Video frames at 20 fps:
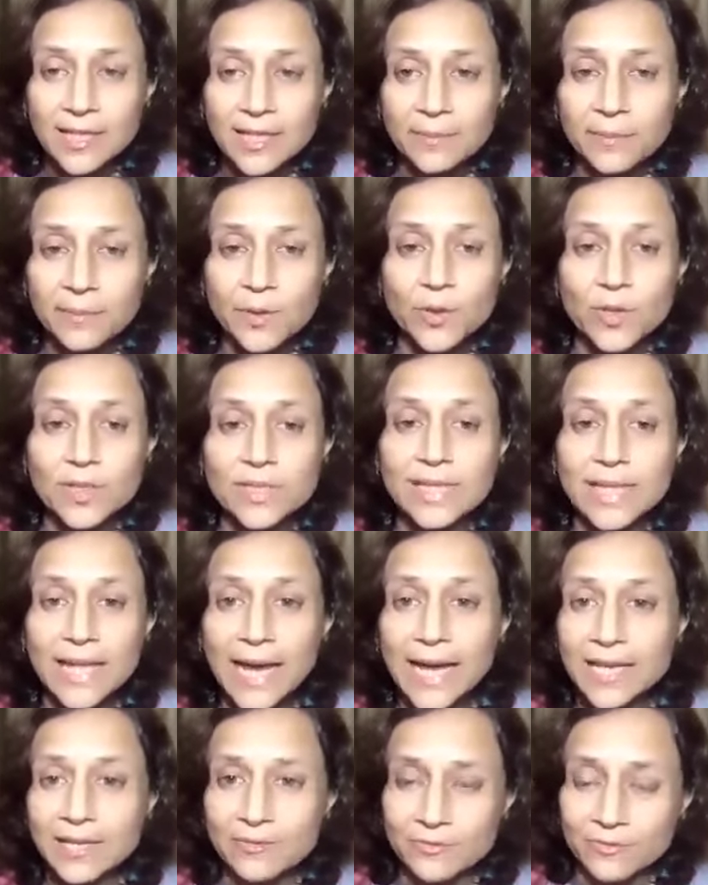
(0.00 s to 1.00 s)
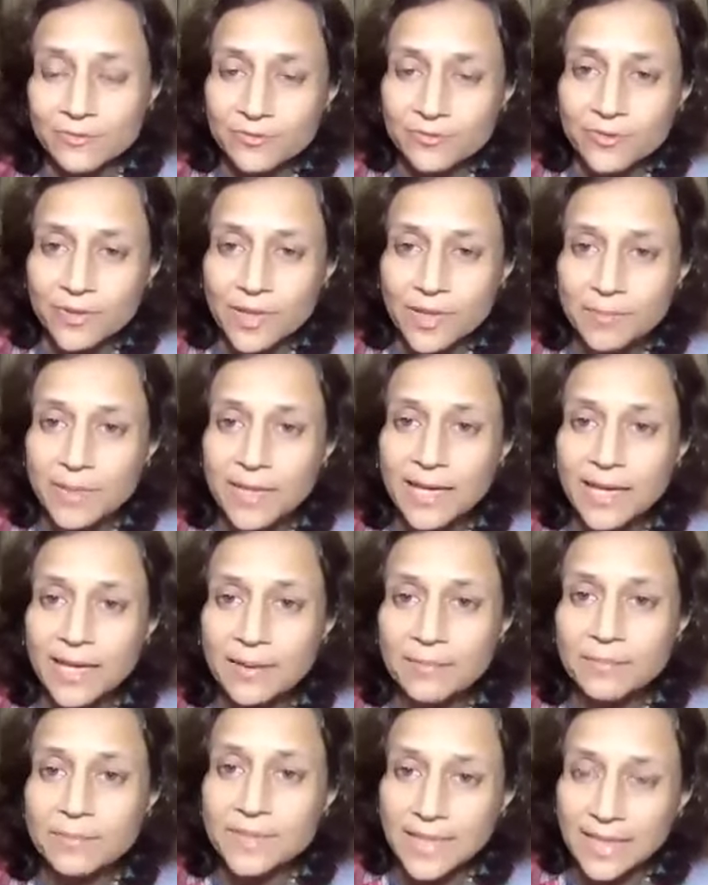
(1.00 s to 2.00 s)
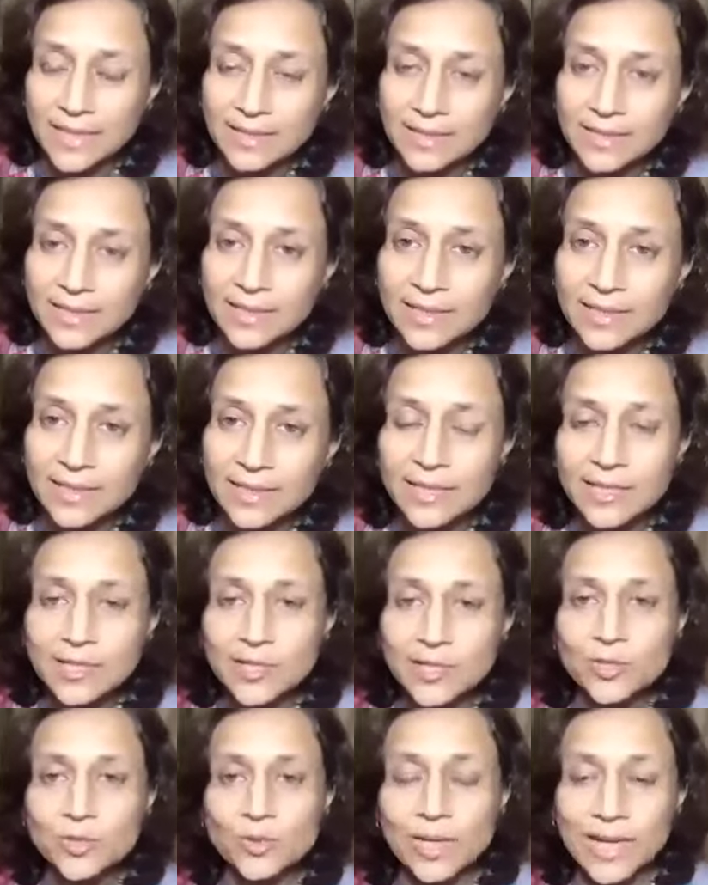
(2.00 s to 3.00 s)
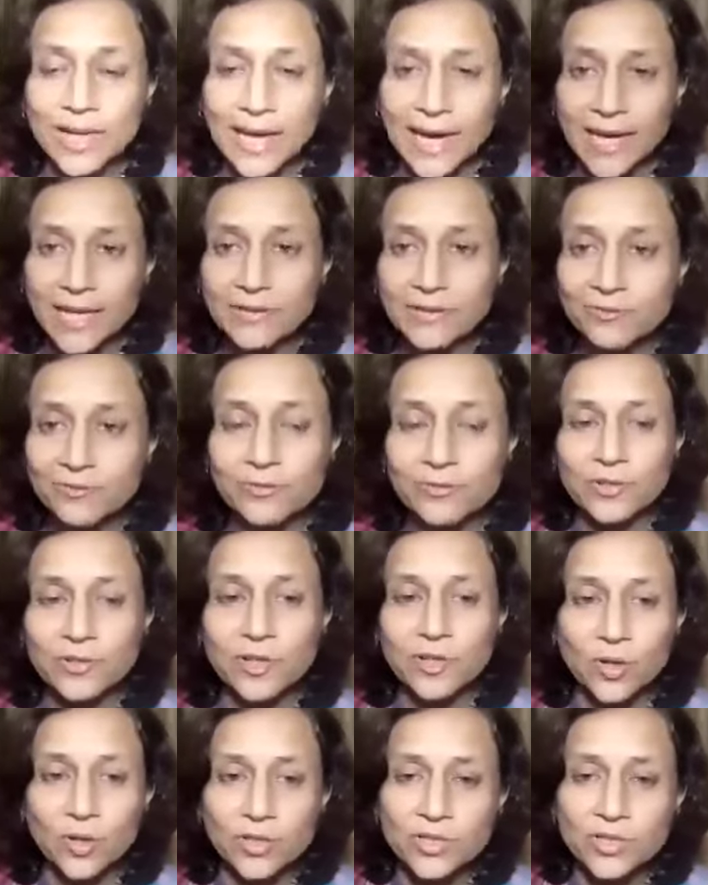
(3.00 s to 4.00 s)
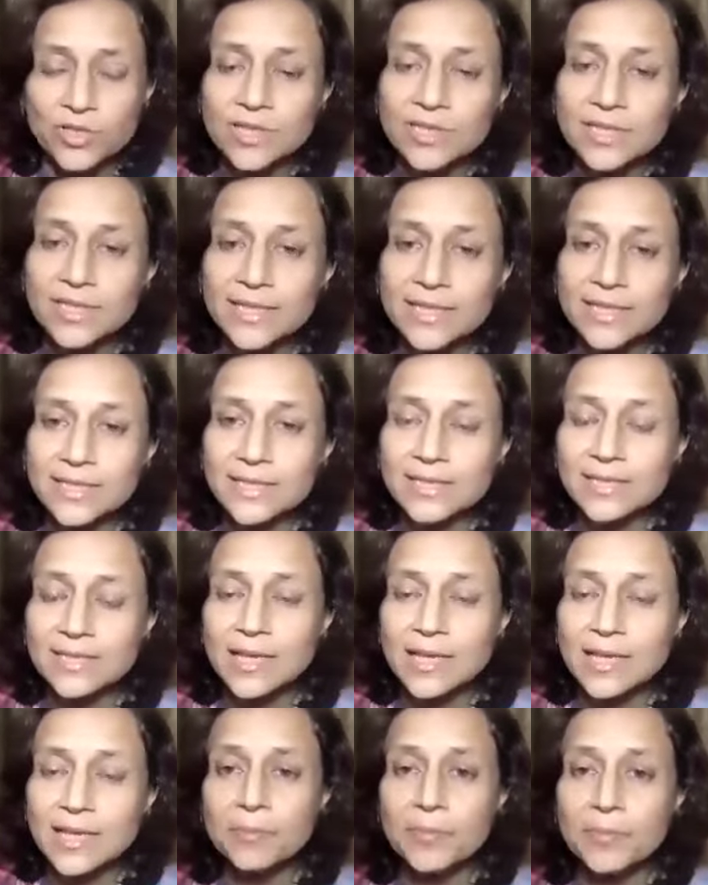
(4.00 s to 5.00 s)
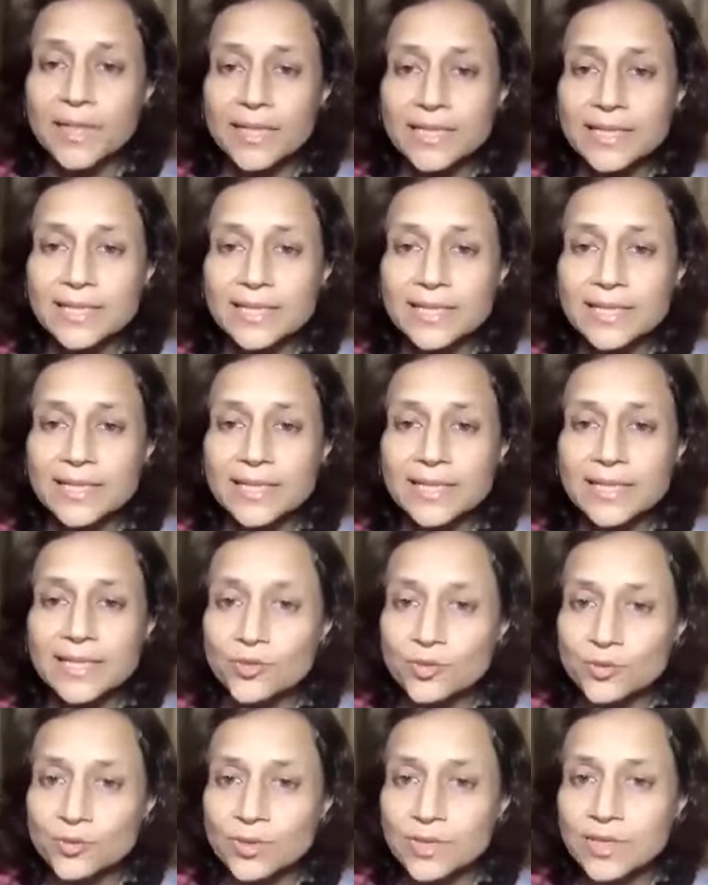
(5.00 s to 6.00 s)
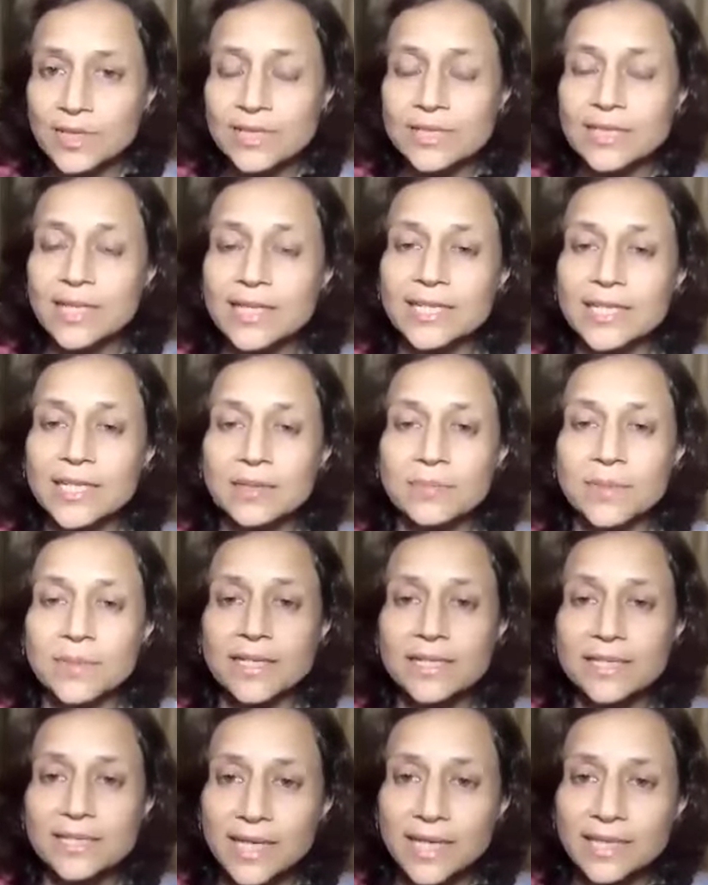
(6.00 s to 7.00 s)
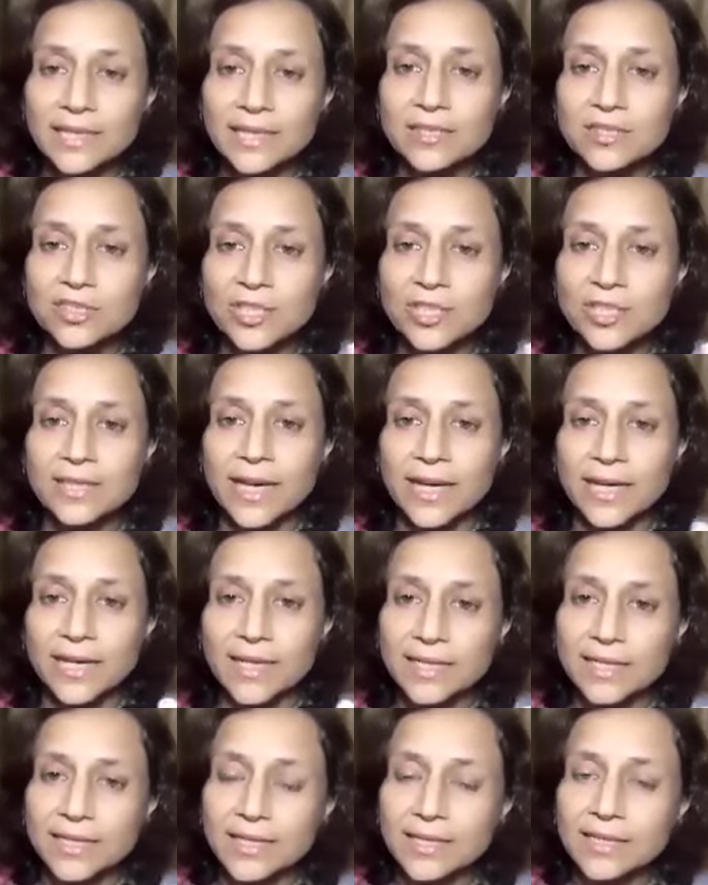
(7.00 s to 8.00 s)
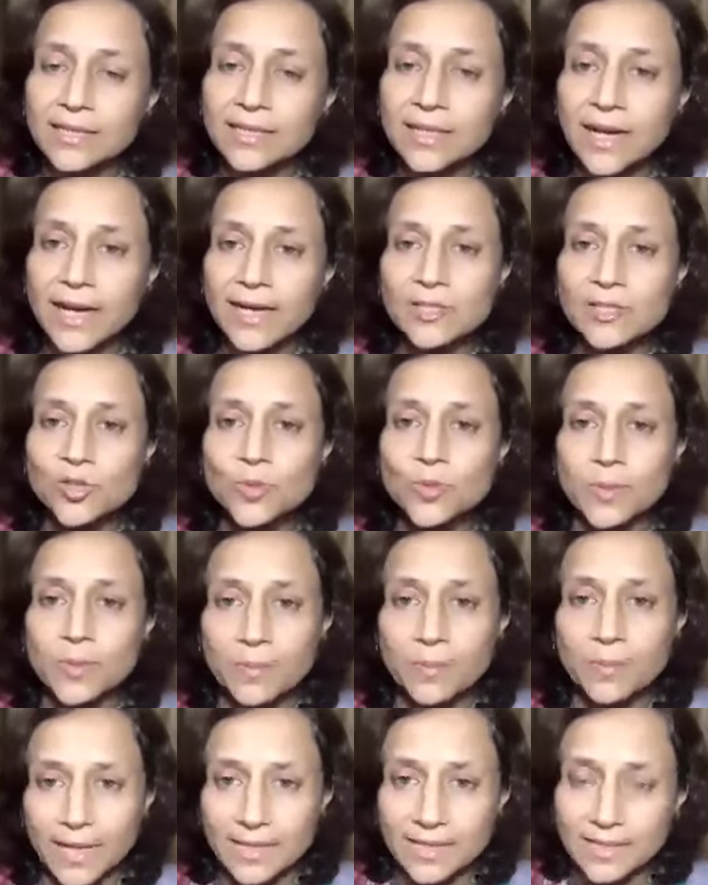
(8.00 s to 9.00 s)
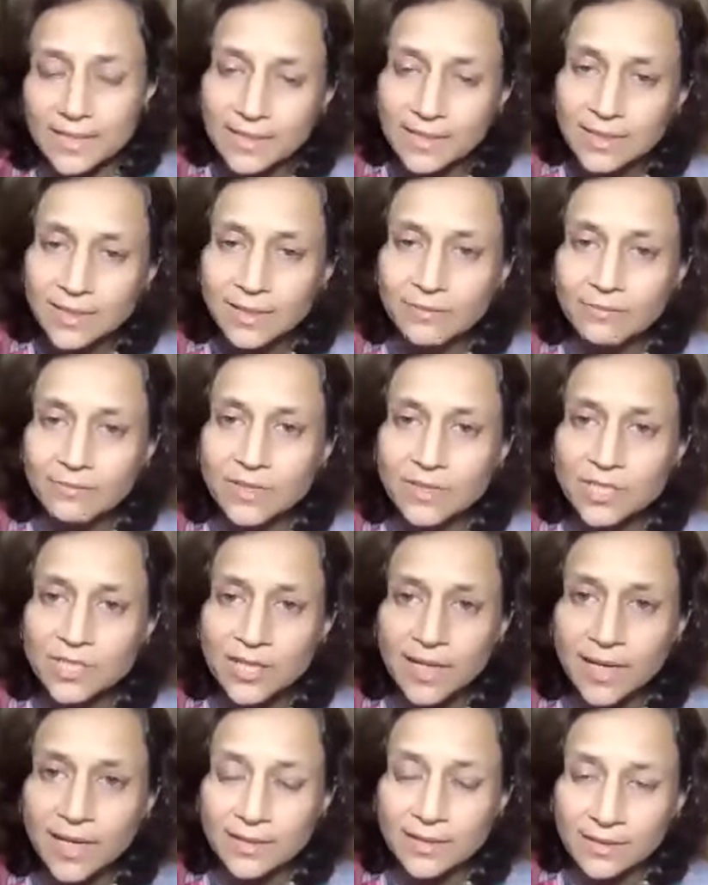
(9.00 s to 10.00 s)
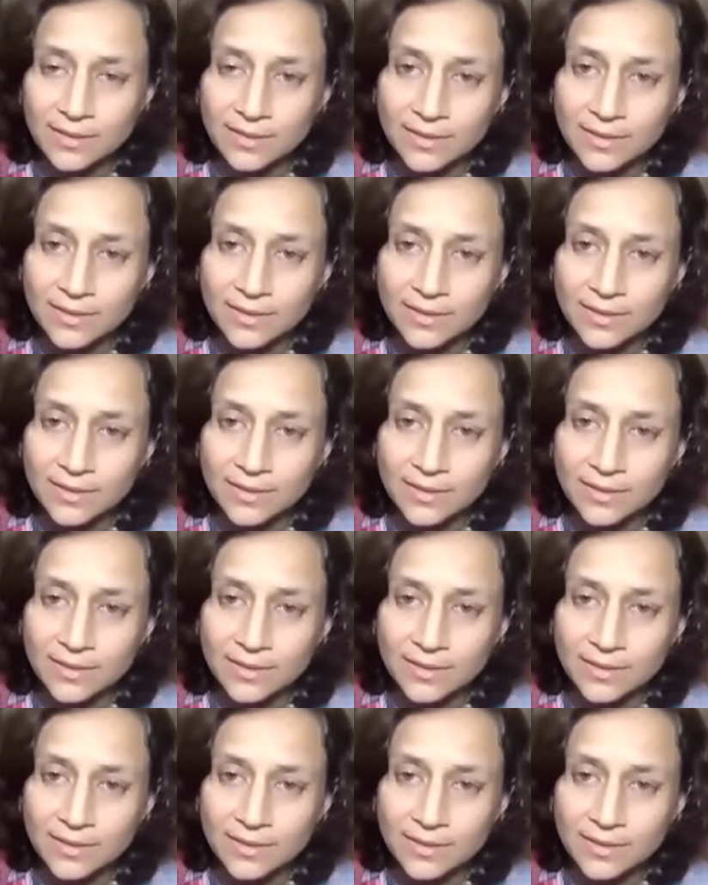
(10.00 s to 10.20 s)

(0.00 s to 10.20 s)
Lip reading: because life became death. So life, consciousness, bliss, and truth is nothing but Sat, Chit, Ananda, and Supermind, Vijnana.